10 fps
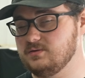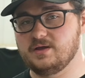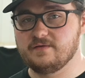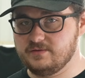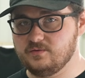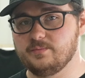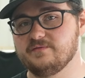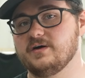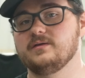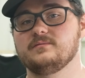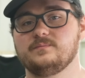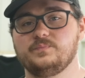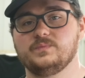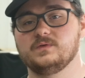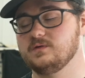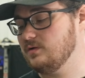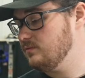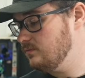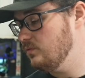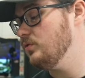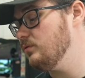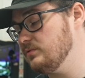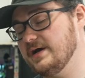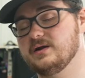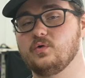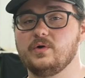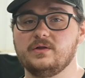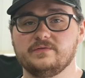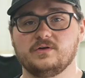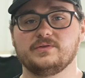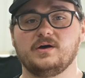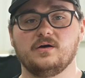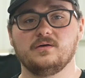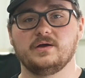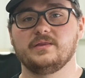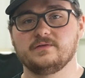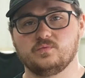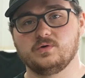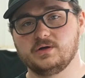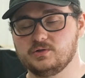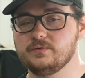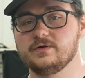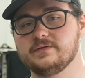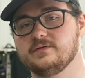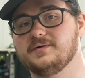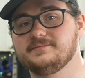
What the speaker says: everything will be fine. So we'll add our oil, start the car, and this will conclude our install.